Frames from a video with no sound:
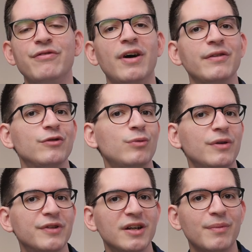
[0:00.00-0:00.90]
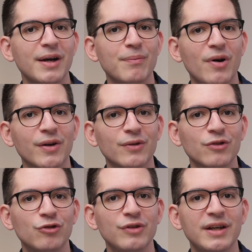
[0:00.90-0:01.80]
512GB model
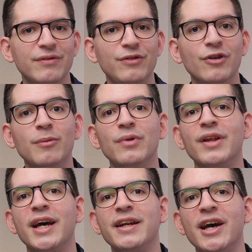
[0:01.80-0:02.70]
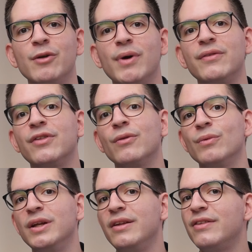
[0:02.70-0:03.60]
should give double that at around
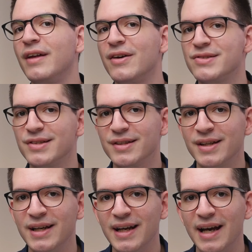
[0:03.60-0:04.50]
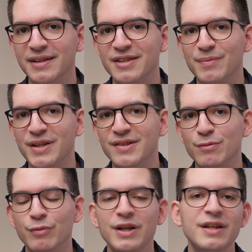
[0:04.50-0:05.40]
3000. And this means
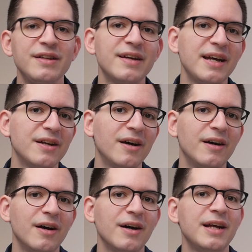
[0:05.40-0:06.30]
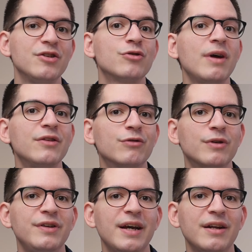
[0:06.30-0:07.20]
reading data and
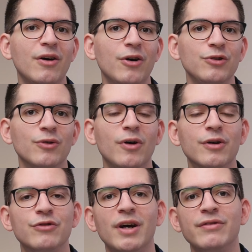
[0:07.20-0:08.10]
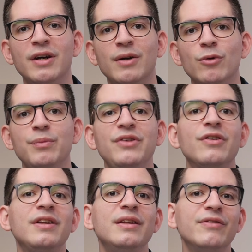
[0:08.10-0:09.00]
transferring data on your hard drive will be
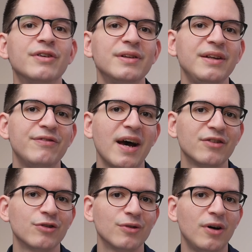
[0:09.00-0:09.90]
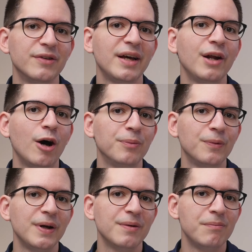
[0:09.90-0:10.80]
significantly faster on that
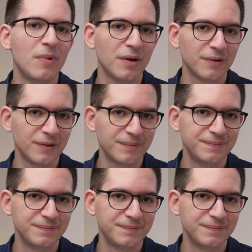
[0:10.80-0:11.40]
upgraded model.